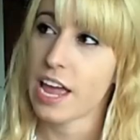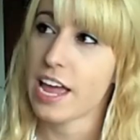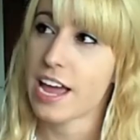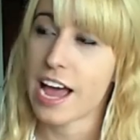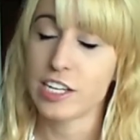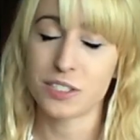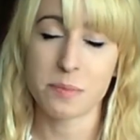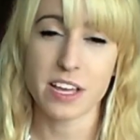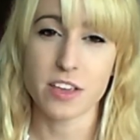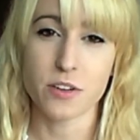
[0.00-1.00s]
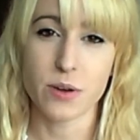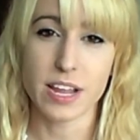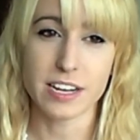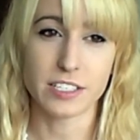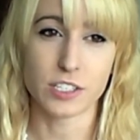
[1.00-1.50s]
hey, I just met you
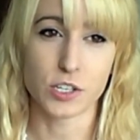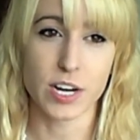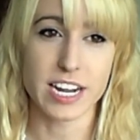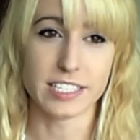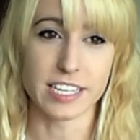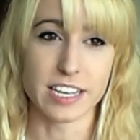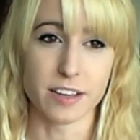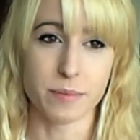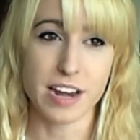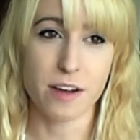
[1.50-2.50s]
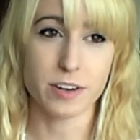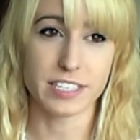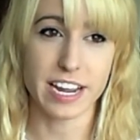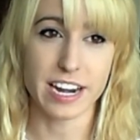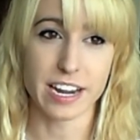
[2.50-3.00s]
and this is crazy, but now
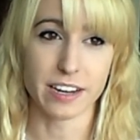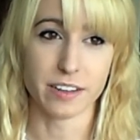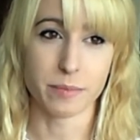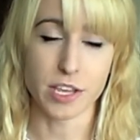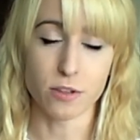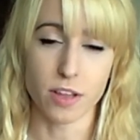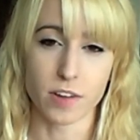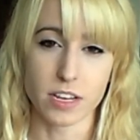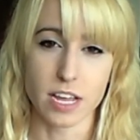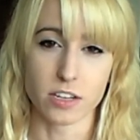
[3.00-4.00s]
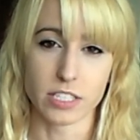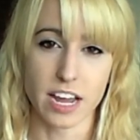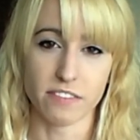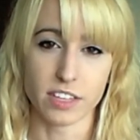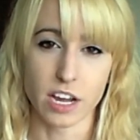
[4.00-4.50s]
we're dating, but you live on the other
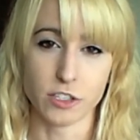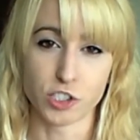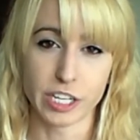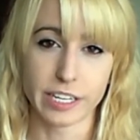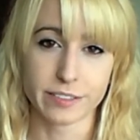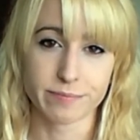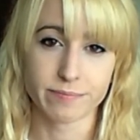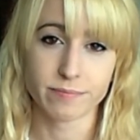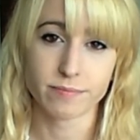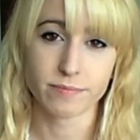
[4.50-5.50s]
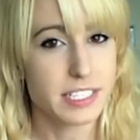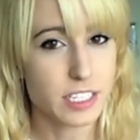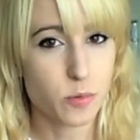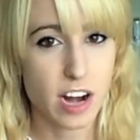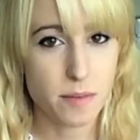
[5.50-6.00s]
side of the country. This
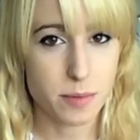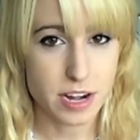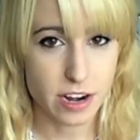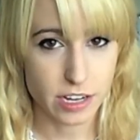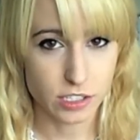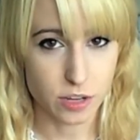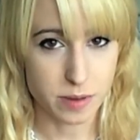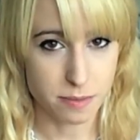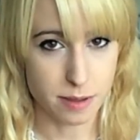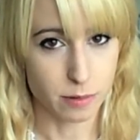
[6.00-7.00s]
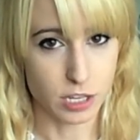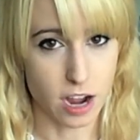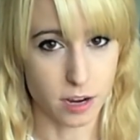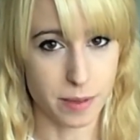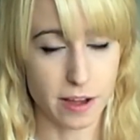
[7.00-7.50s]
is what I've been hearing so many people
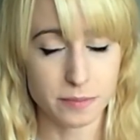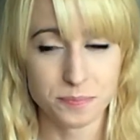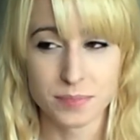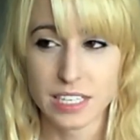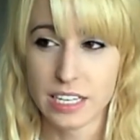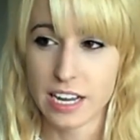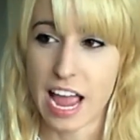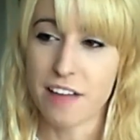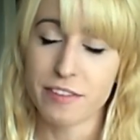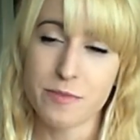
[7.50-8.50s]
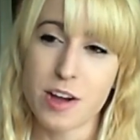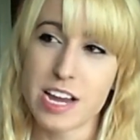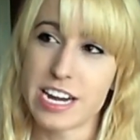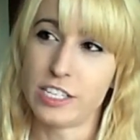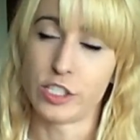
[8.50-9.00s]
talk about.
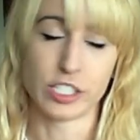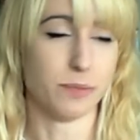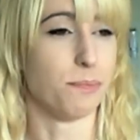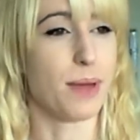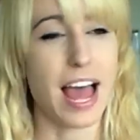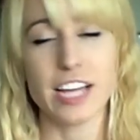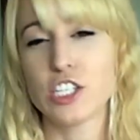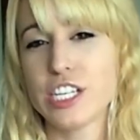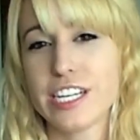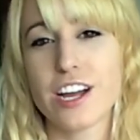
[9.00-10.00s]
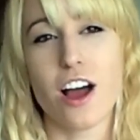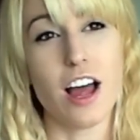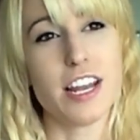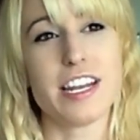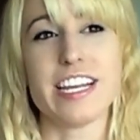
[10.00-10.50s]
Everyone is just bashing
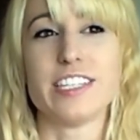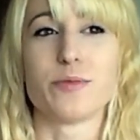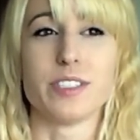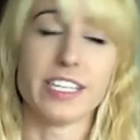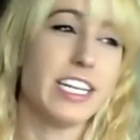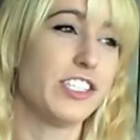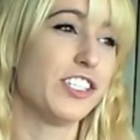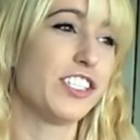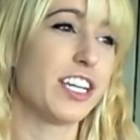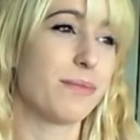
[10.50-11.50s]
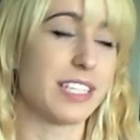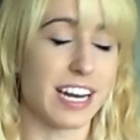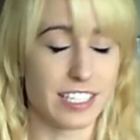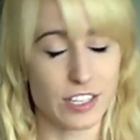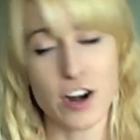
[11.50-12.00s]
on these relationships
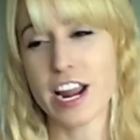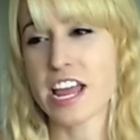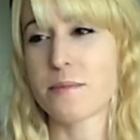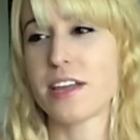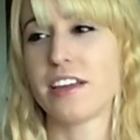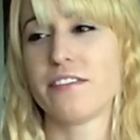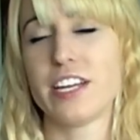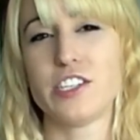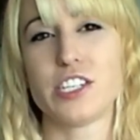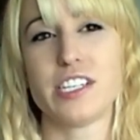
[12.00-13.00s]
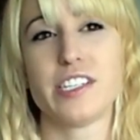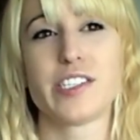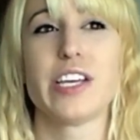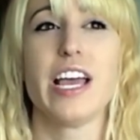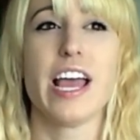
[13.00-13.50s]
that start at anime
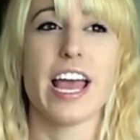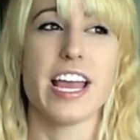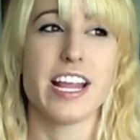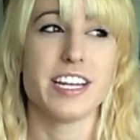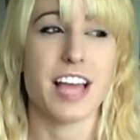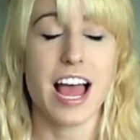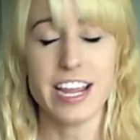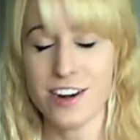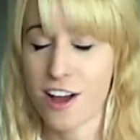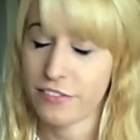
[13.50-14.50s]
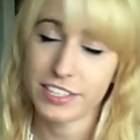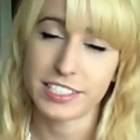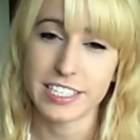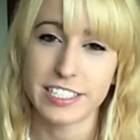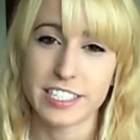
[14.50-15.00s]
conventions, and I can
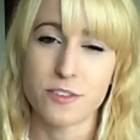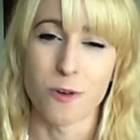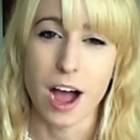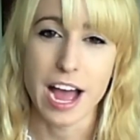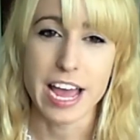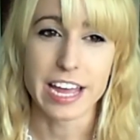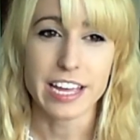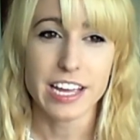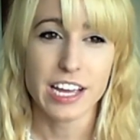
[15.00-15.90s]
obviously see why.